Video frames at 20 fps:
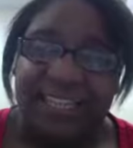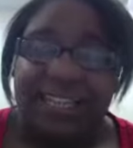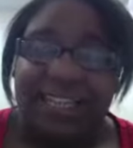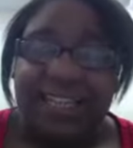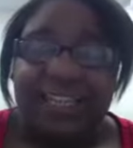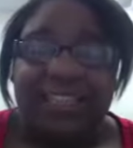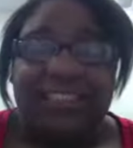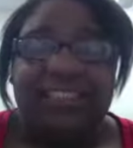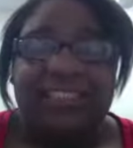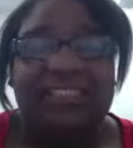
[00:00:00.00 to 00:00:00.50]

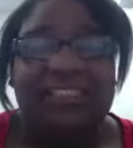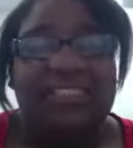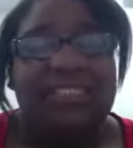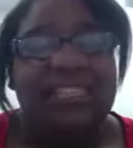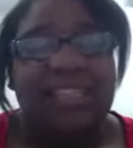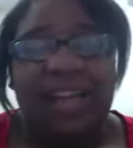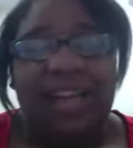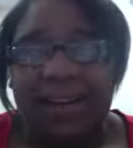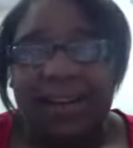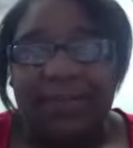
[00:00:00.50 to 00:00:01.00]

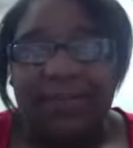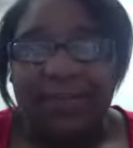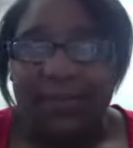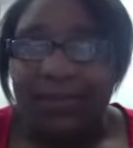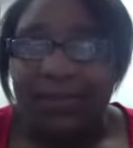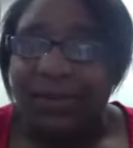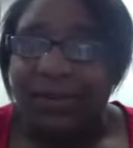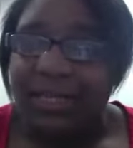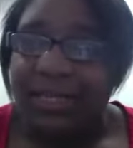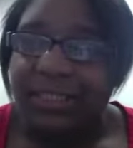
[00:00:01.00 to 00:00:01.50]
delightful and
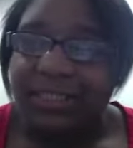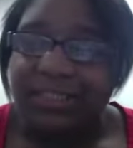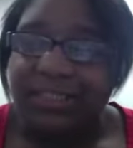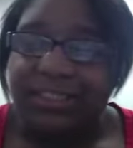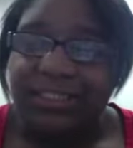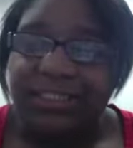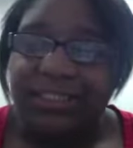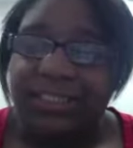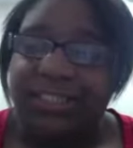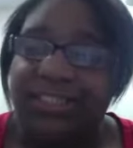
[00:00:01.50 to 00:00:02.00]
she is
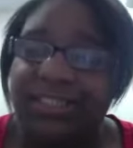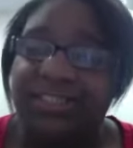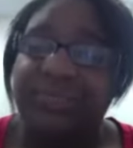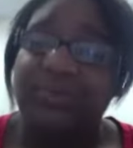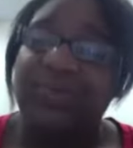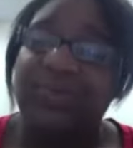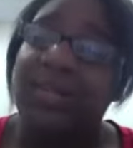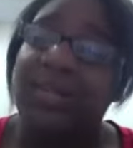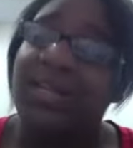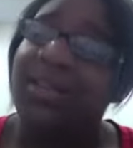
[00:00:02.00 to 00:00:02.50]
what a
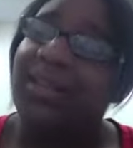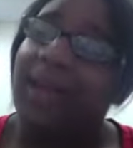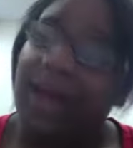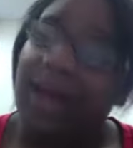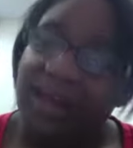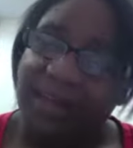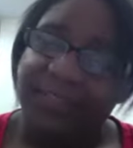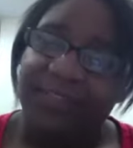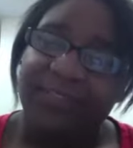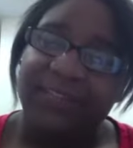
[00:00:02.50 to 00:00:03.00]
lot of
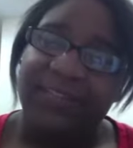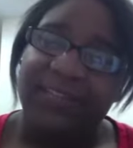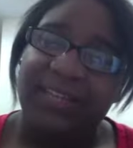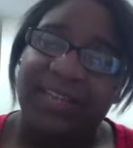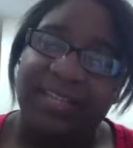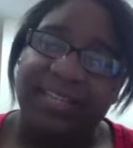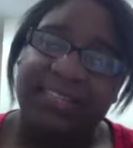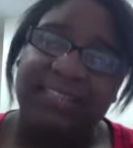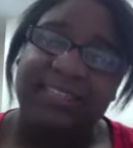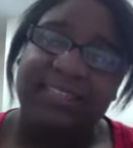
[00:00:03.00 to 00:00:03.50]
kids
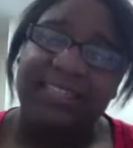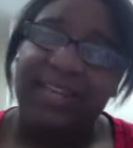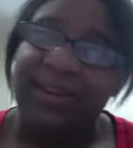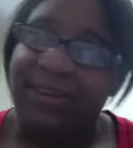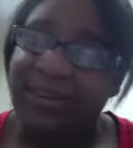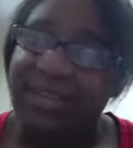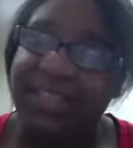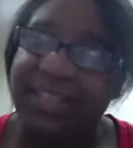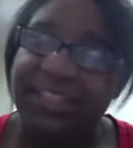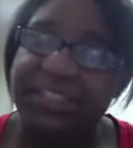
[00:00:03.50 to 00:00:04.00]
nowadays
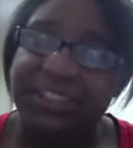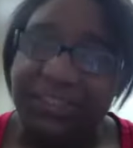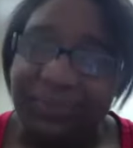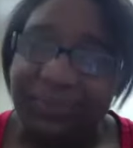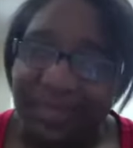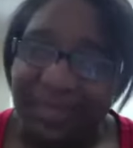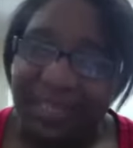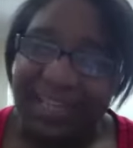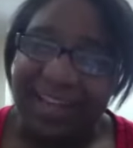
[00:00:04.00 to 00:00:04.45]
should be like.